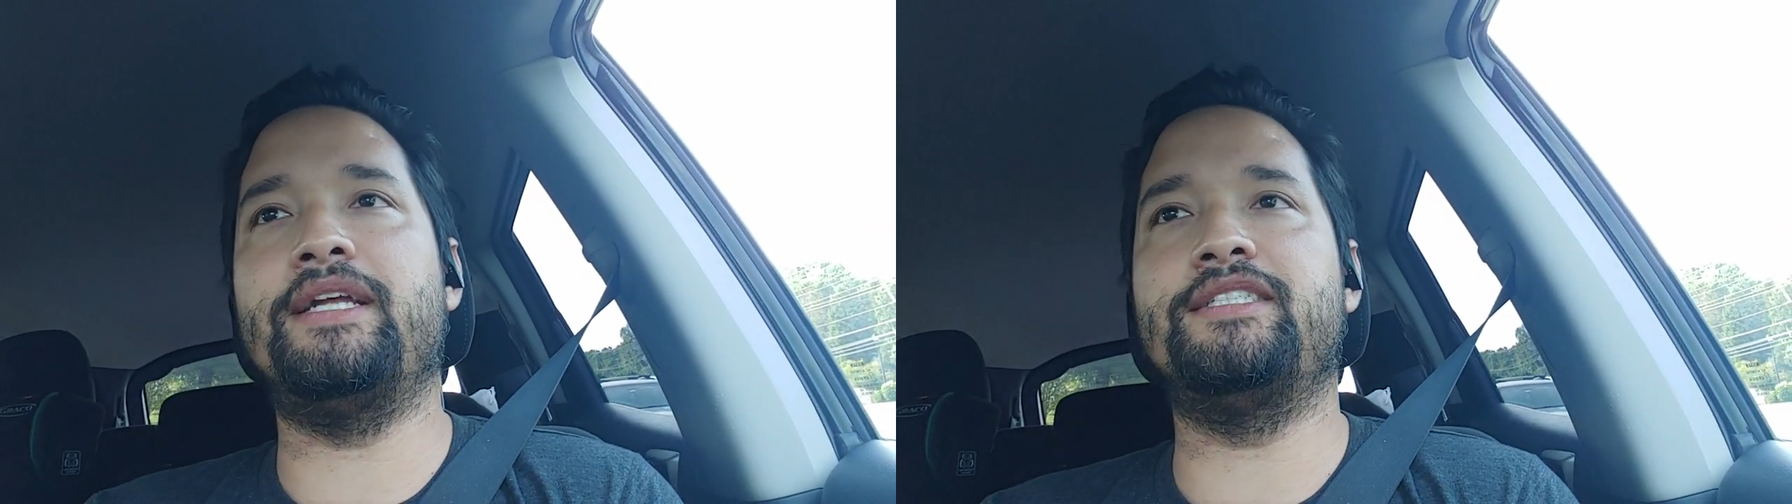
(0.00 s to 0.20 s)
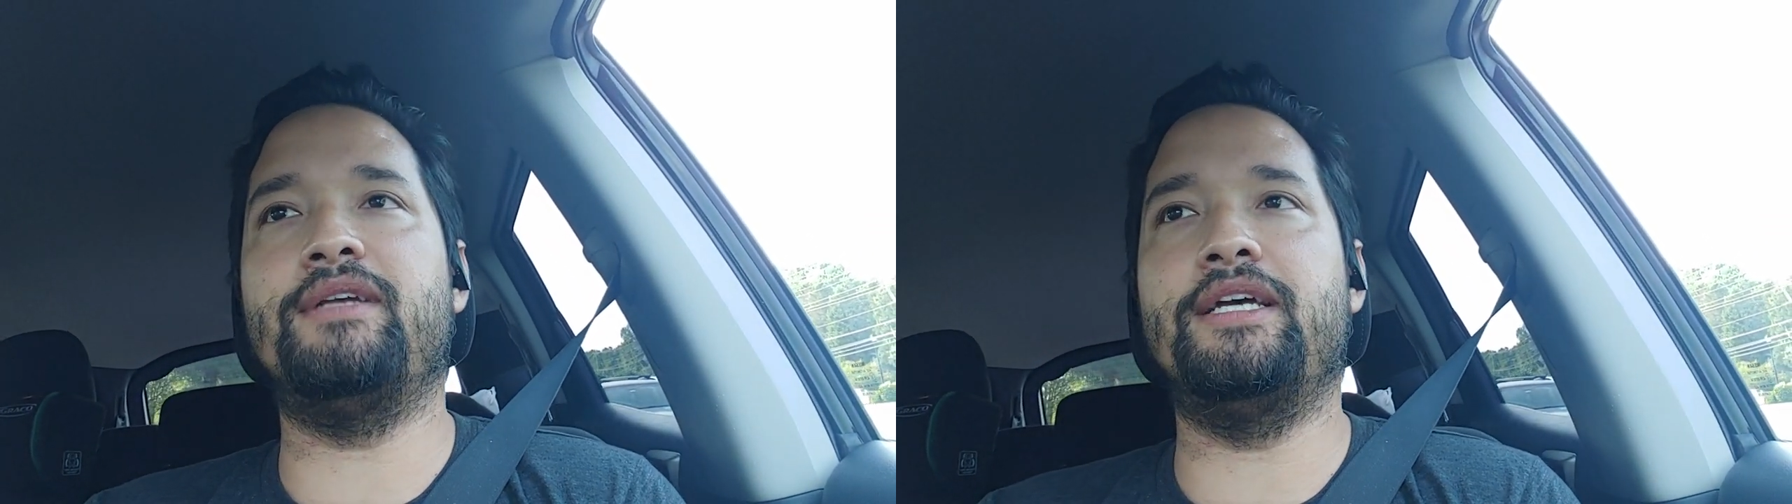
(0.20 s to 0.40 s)

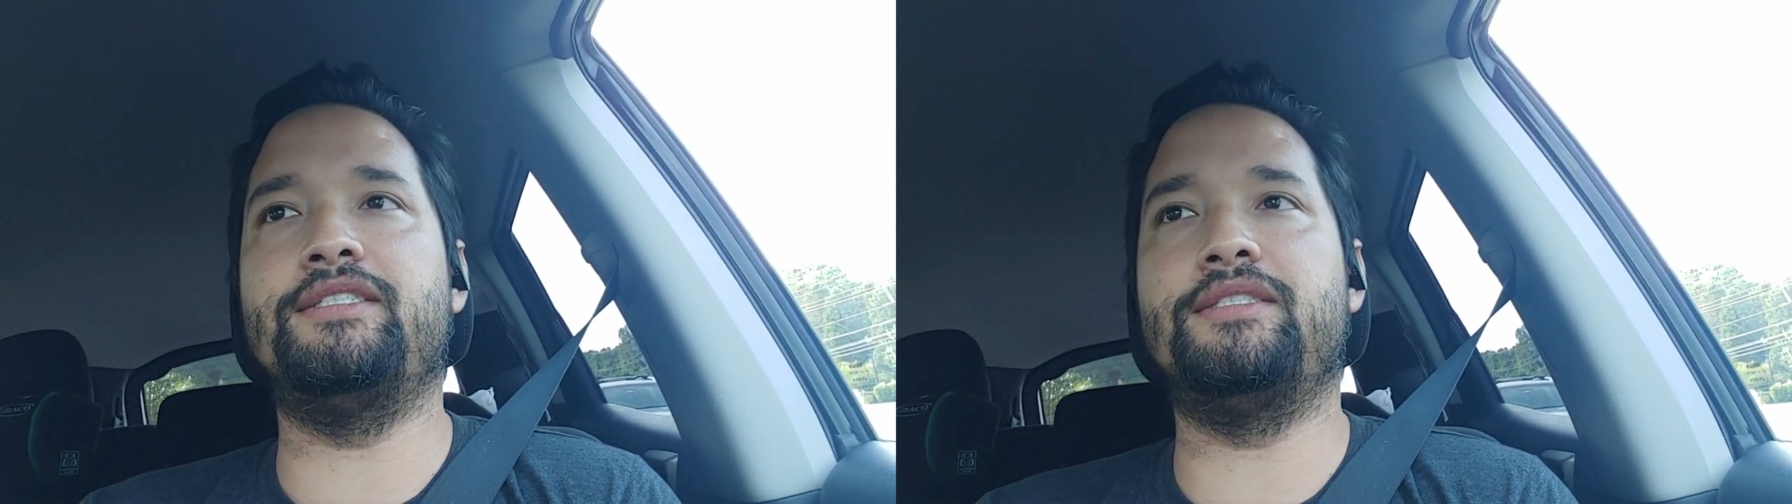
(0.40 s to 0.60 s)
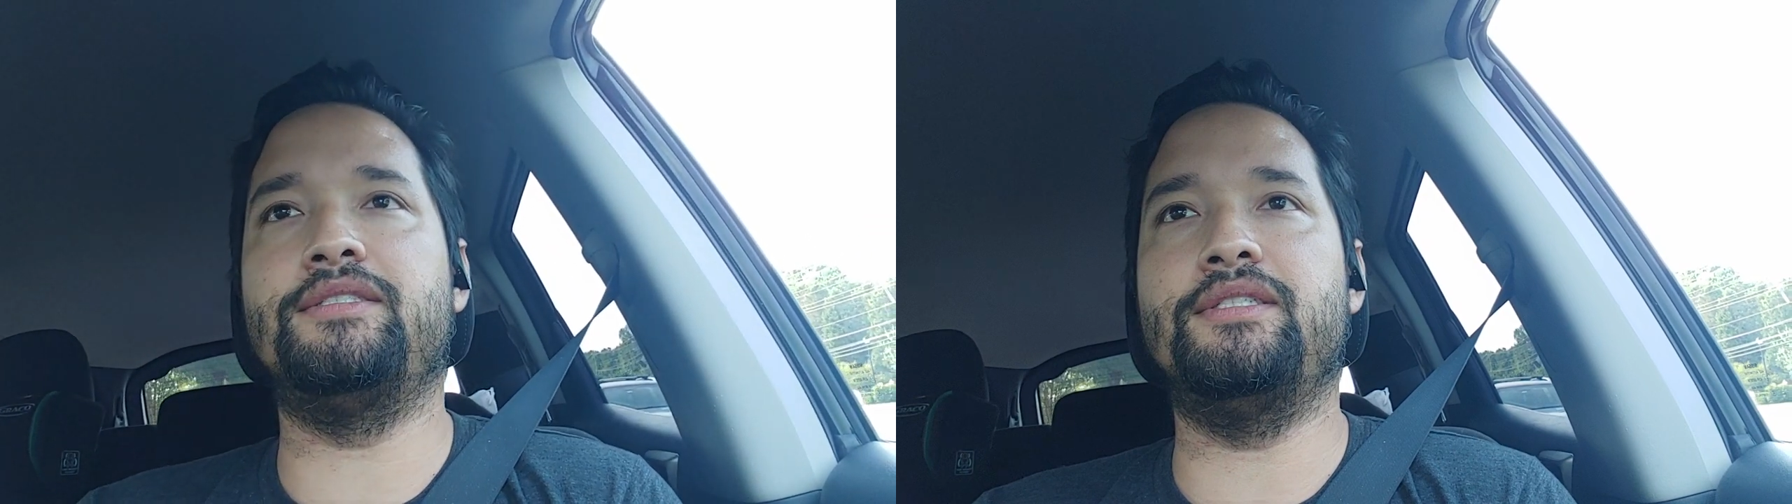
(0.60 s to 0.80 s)

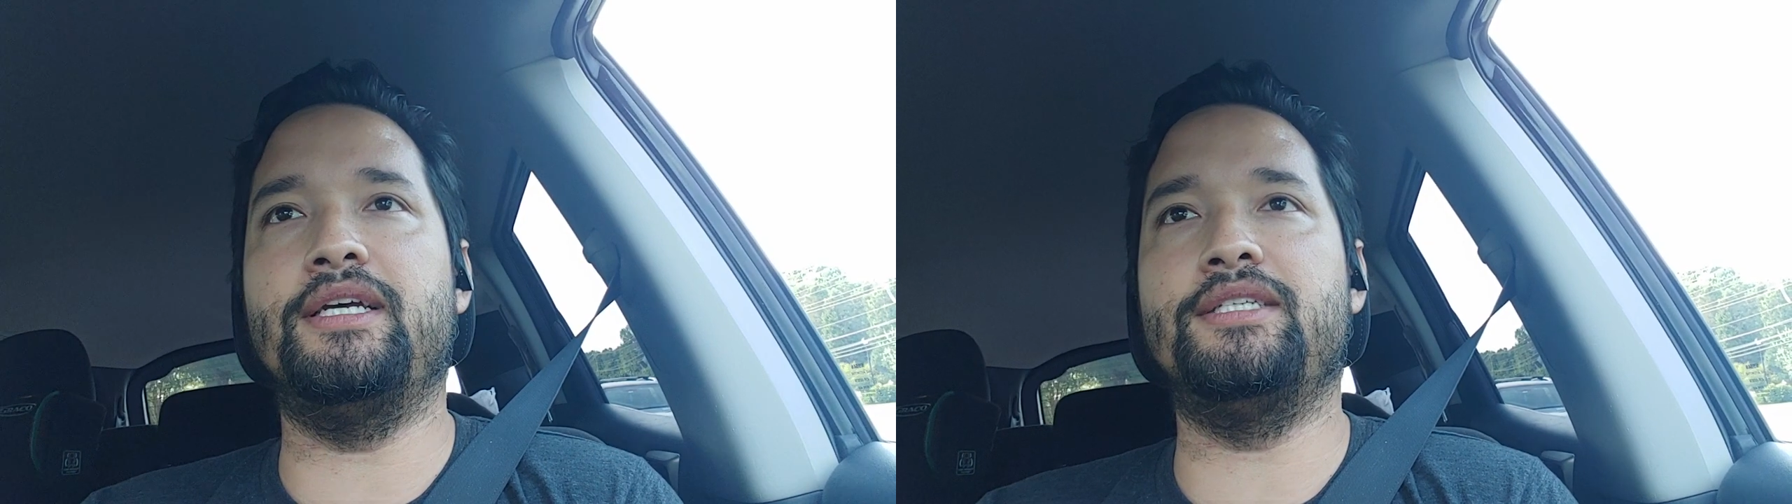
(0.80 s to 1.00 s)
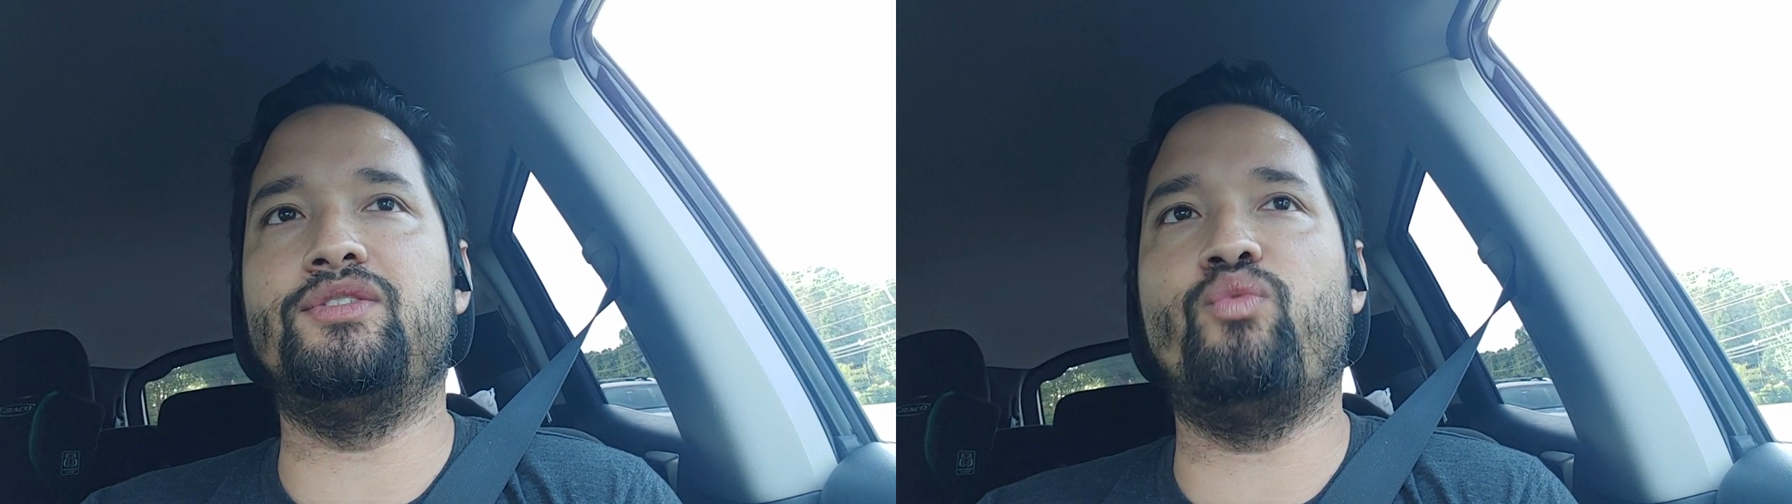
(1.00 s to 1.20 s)

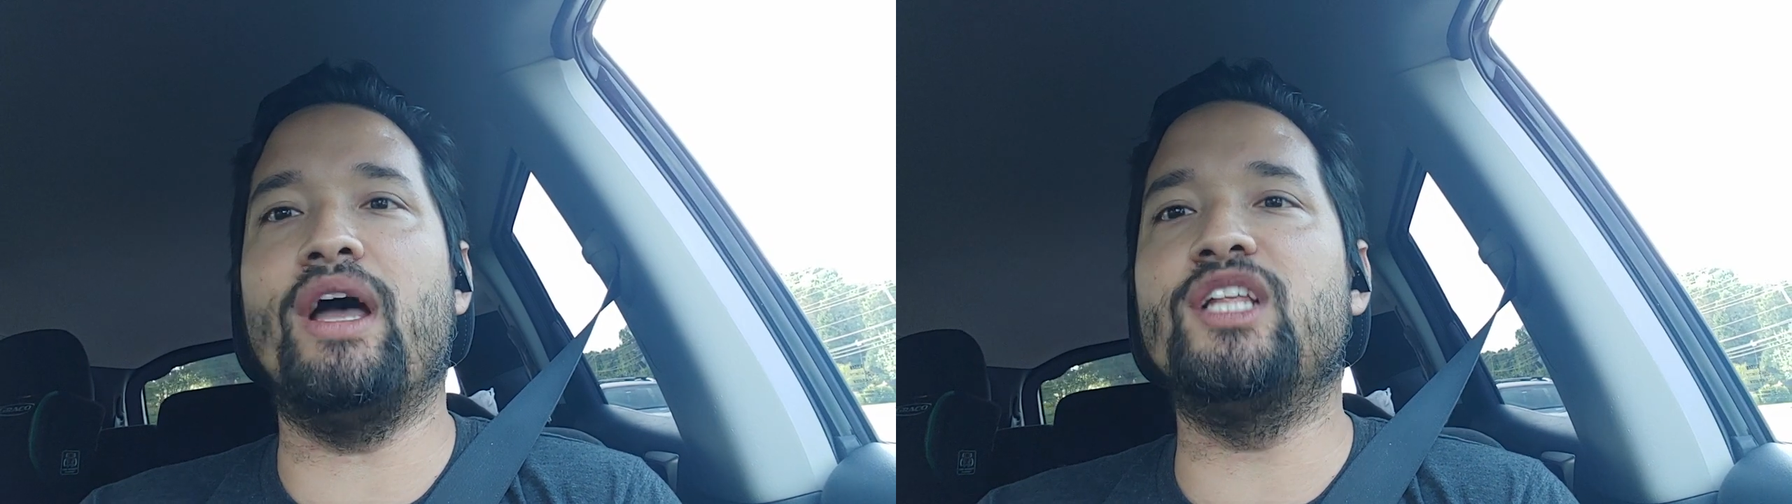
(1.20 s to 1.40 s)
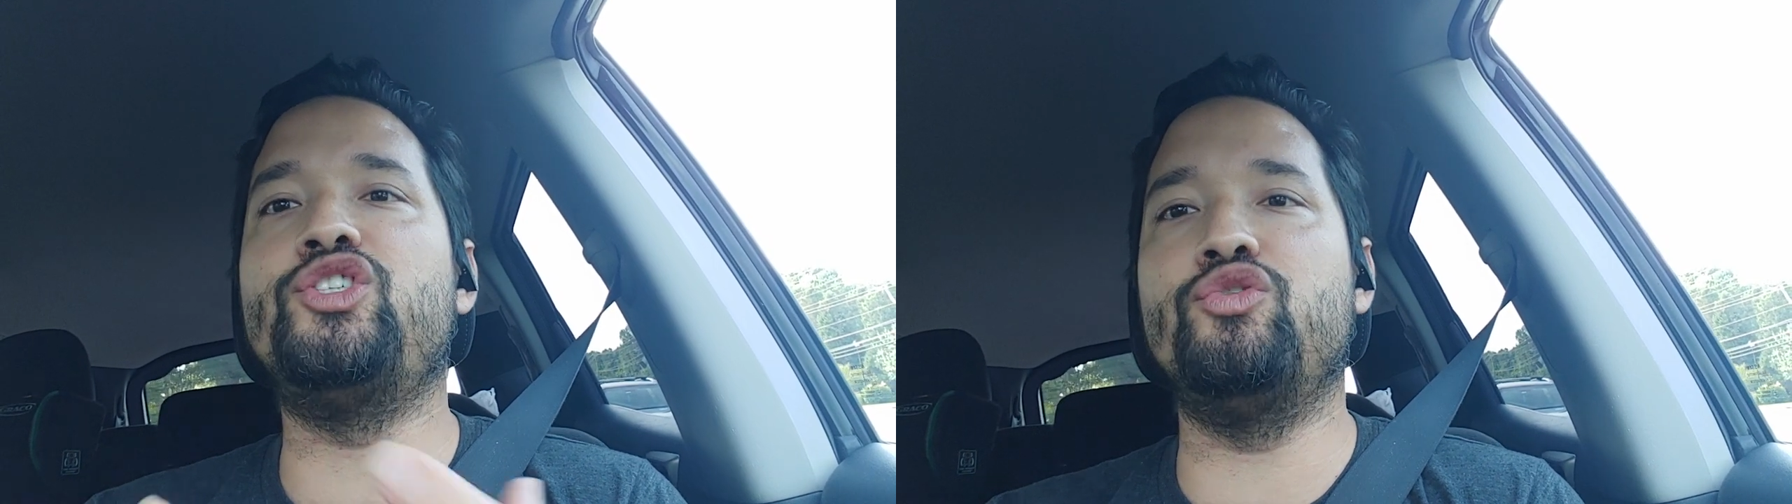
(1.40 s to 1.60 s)
as
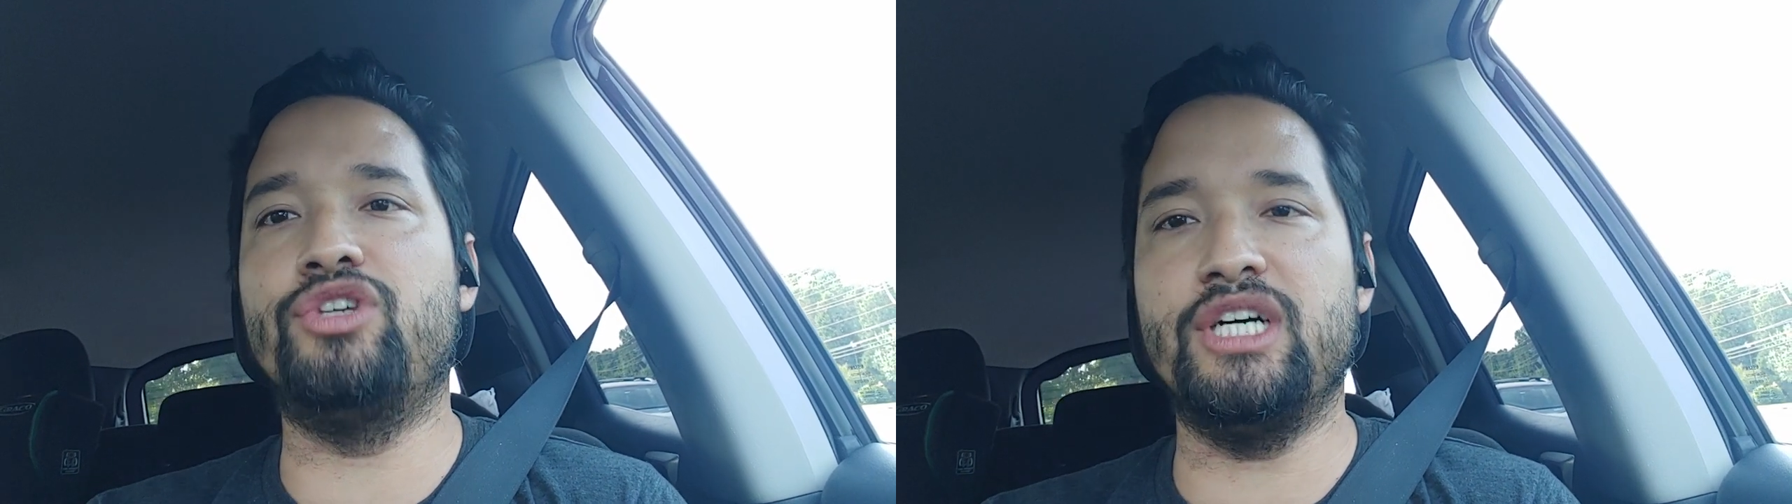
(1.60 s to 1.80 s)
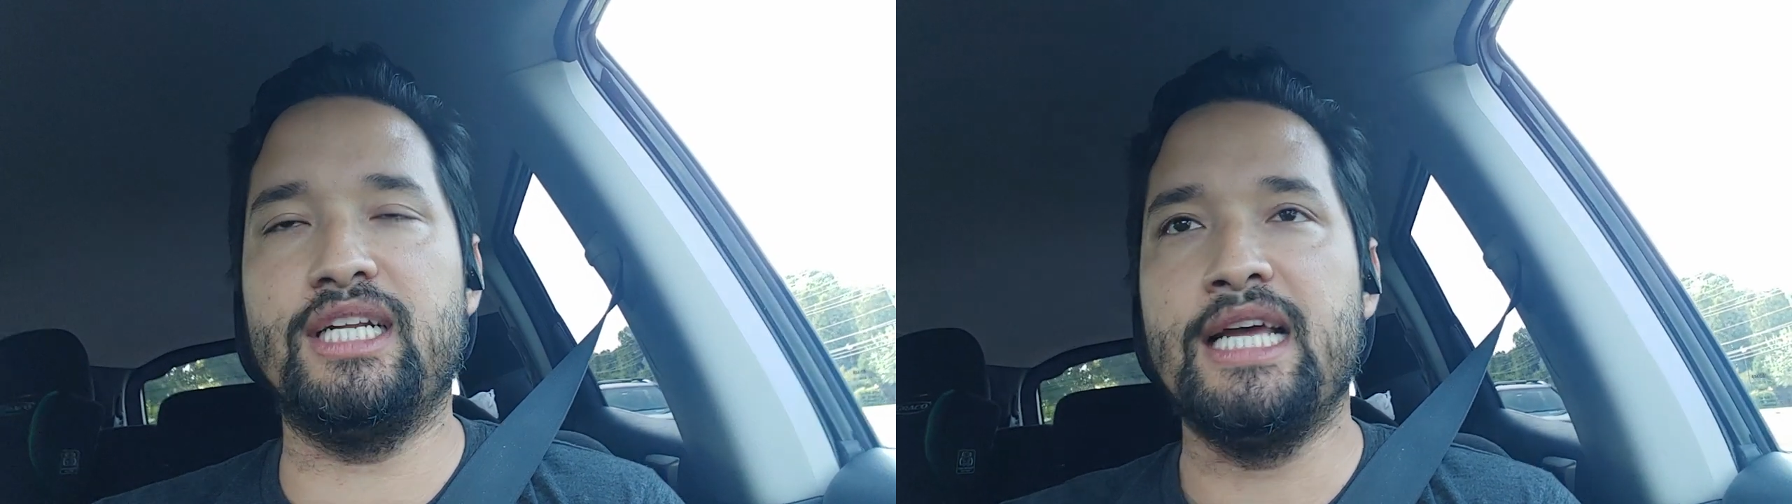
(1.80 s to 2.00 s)
well as you
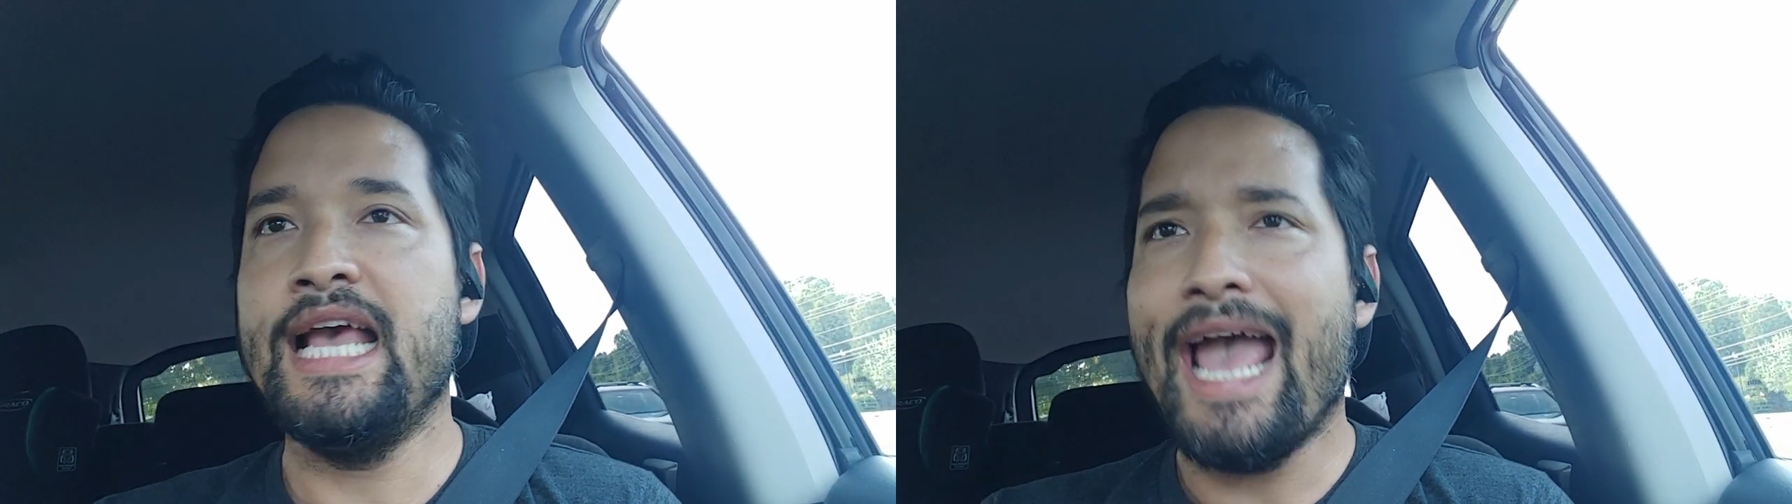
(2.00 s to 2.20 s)
could,